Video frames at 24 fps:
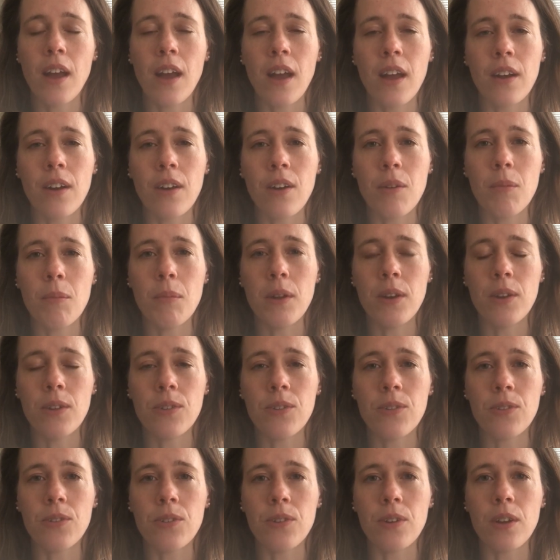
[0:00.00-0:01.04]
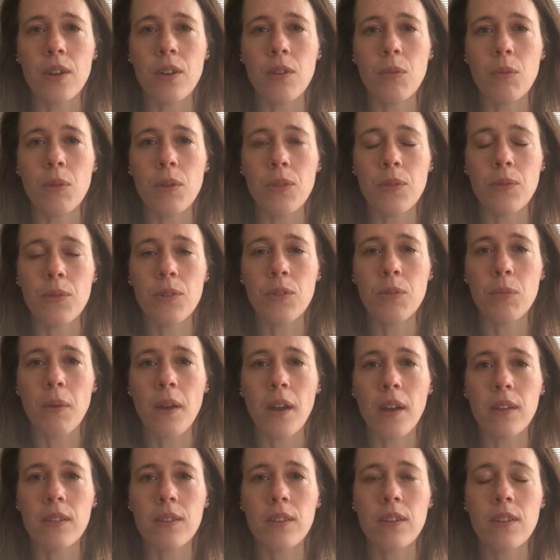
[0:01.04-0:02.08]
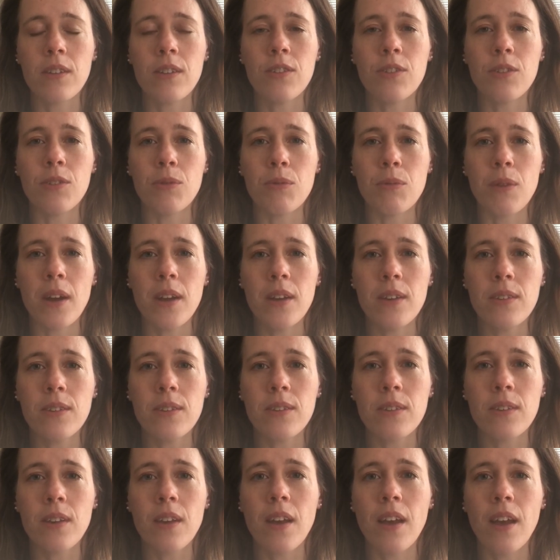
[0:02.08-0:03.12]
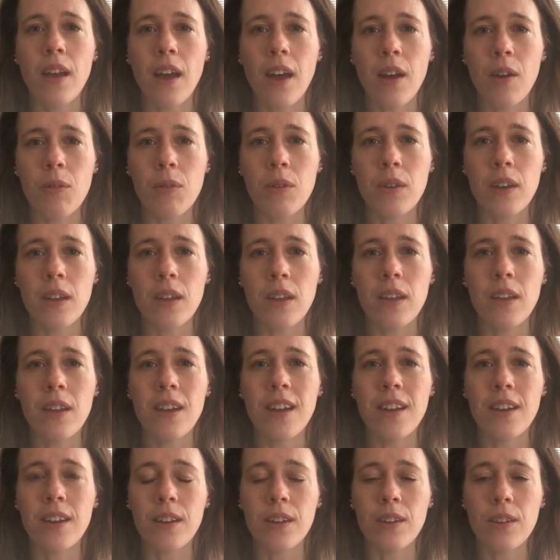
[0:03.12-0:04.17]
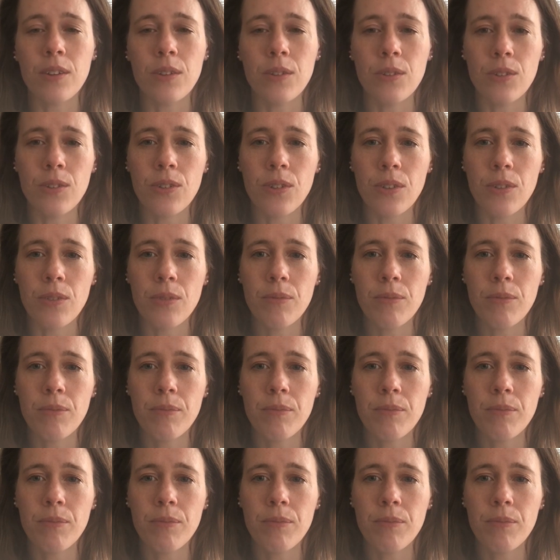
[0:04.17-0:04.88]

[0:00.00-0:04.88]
at our ministry with respect to race, equity, and inclusion.